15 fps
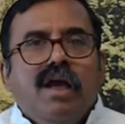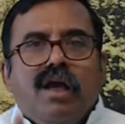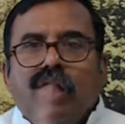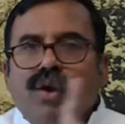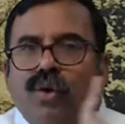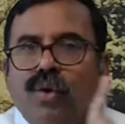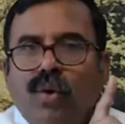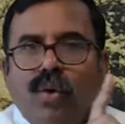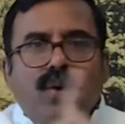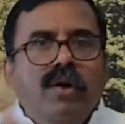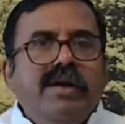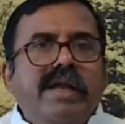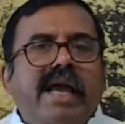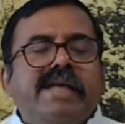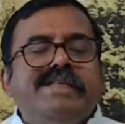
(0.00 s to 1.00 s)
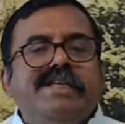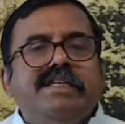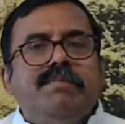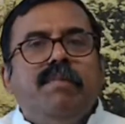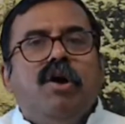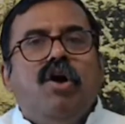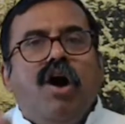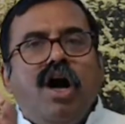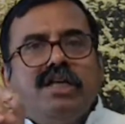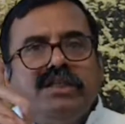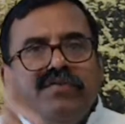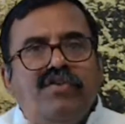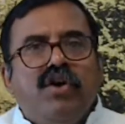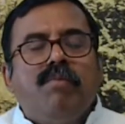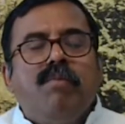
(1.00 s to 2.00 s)
You don't exist because
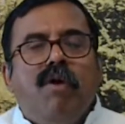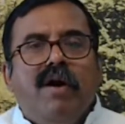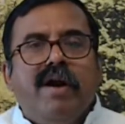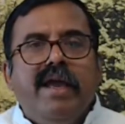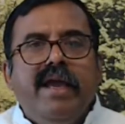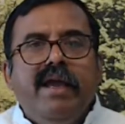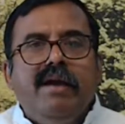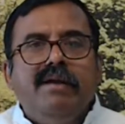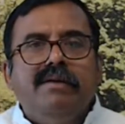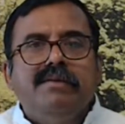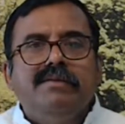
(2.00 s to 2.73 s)
of your body.